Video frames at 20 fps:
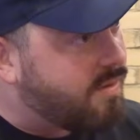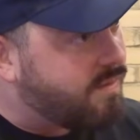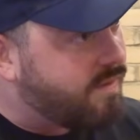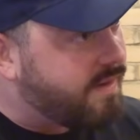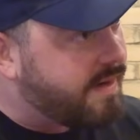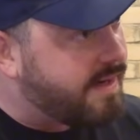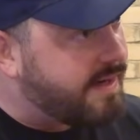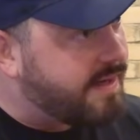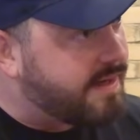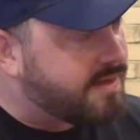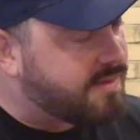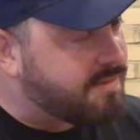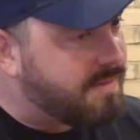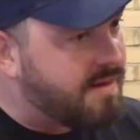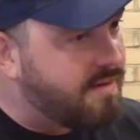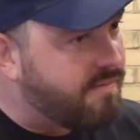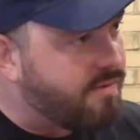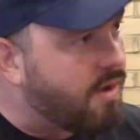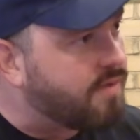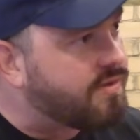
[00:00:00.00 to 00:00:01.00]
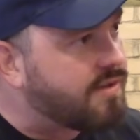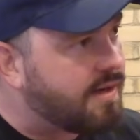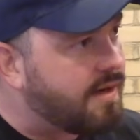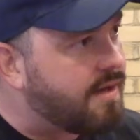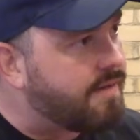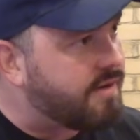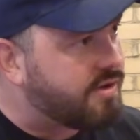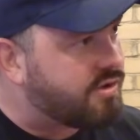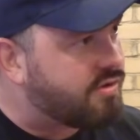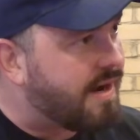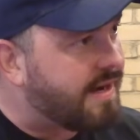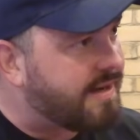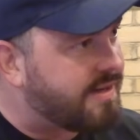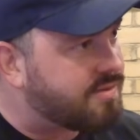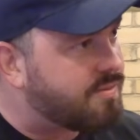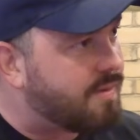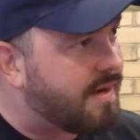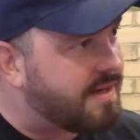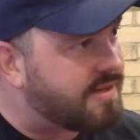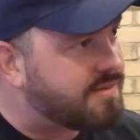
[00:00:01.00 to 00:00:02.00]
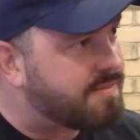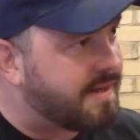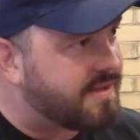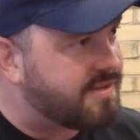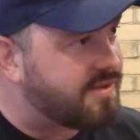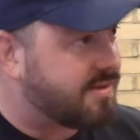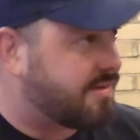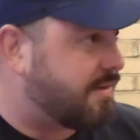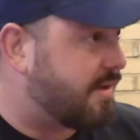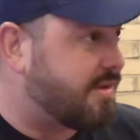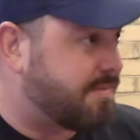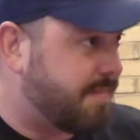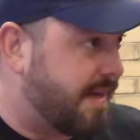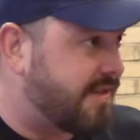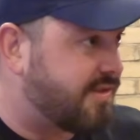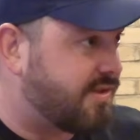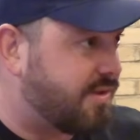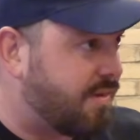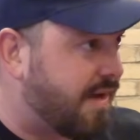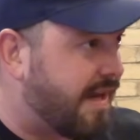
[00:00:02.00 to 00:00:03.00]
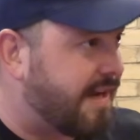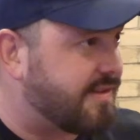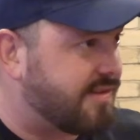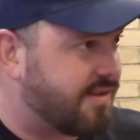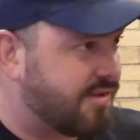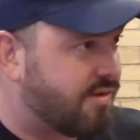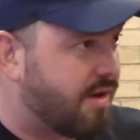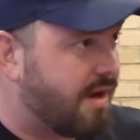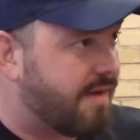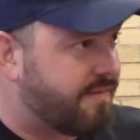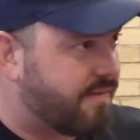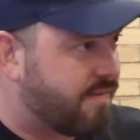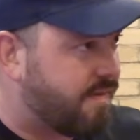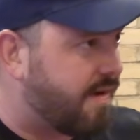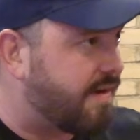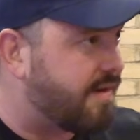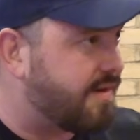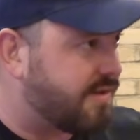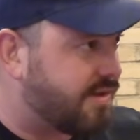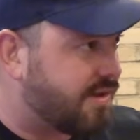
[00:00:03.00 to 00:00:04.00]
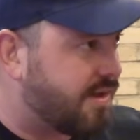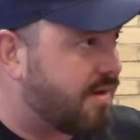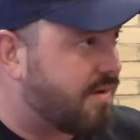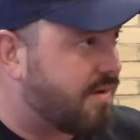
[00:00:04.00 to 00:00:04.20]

Really? Because you've got to learn the track as well as best you can as a driver, right? So.